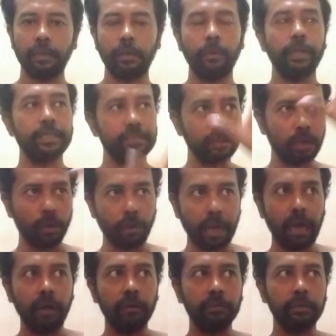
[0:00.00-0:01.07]
When it's go
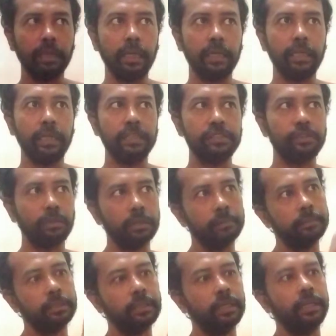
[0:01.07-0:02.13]
out, and then it's going
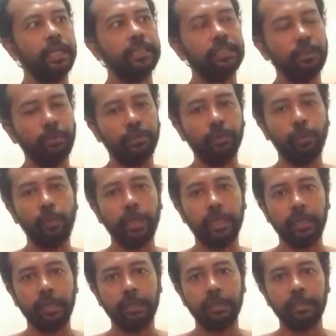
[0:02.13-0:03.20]
to connect it with the
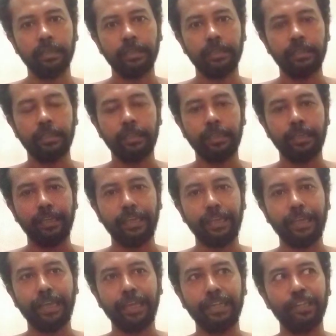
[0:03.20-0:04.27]
wind,
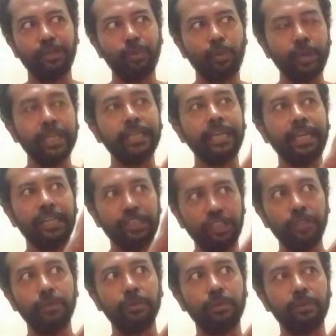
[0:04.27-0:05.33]
and the wind and
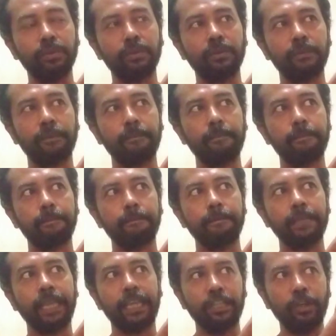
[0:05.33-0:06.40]
you
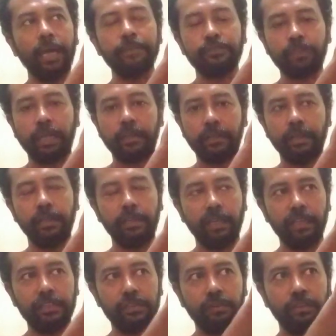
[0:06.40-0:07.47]
and your abstract
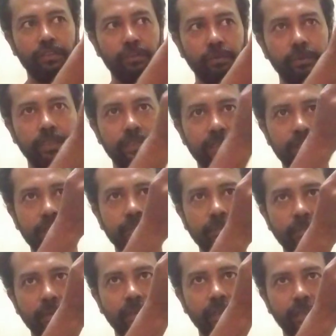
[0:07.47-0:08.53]
thinking is going to do this,
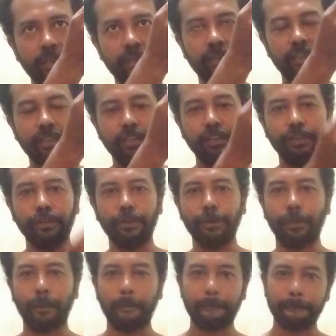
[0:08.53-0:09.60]
you
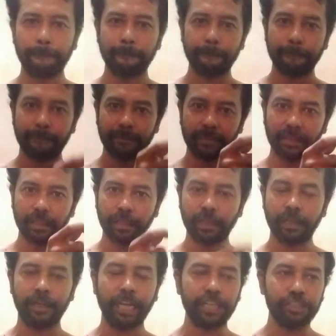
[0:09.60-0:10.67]
know
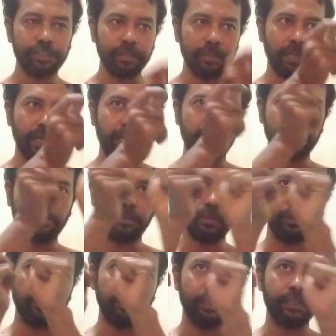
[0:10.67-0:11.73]
connection, and it's going
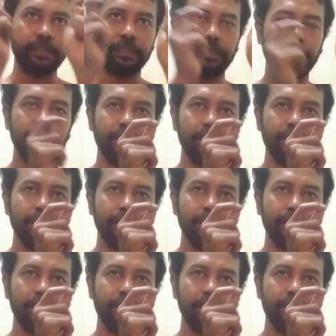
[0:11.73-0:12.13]
to do this,